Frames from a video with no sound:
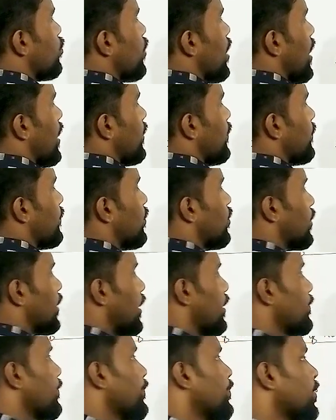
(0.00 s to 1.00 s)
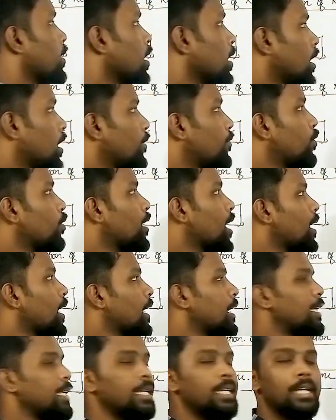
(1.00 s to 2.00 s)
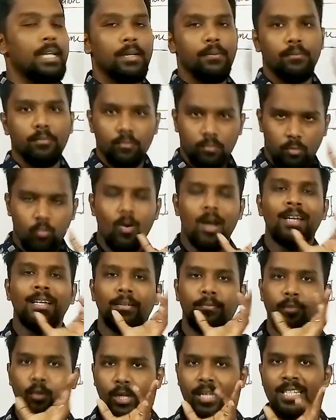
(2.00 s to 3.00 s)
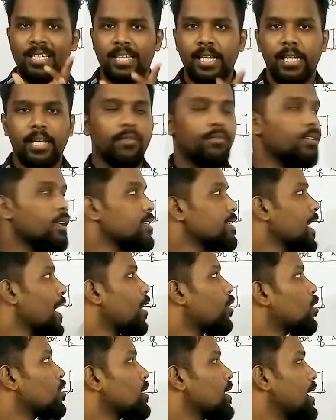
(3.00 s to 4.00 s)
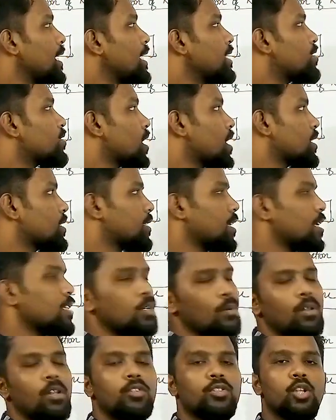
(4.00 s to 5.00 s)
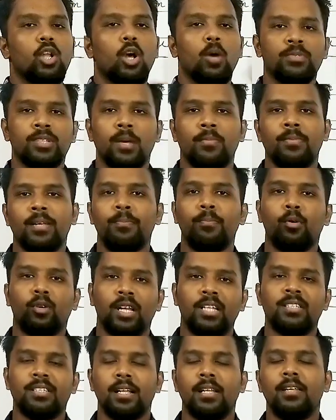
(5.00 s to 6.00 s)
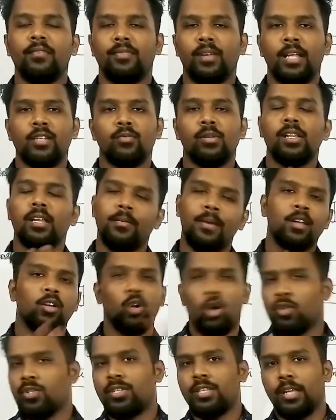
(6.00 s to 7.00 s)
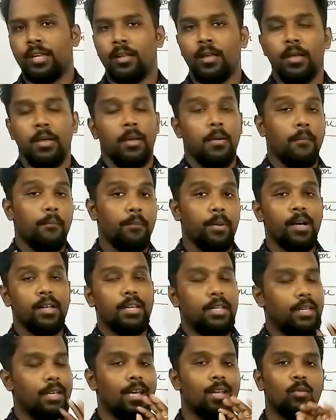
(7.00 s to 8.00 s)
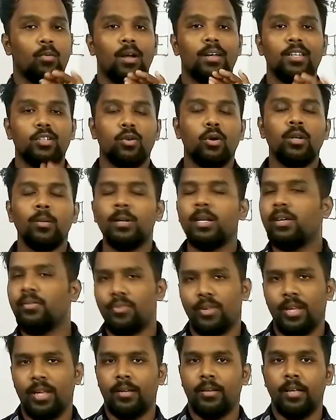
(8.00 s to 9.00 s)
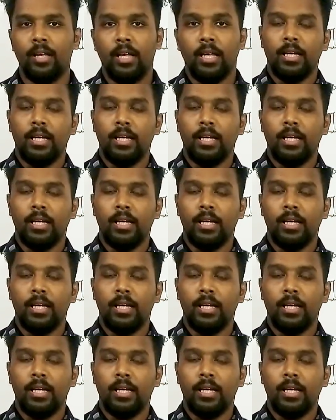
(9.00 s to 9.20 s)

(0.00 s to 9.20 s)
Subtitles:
Y. Okay, if you connect the one potential difference across the each resistance, you will actually observe that potential difference will remain constant. But here what is going to be different?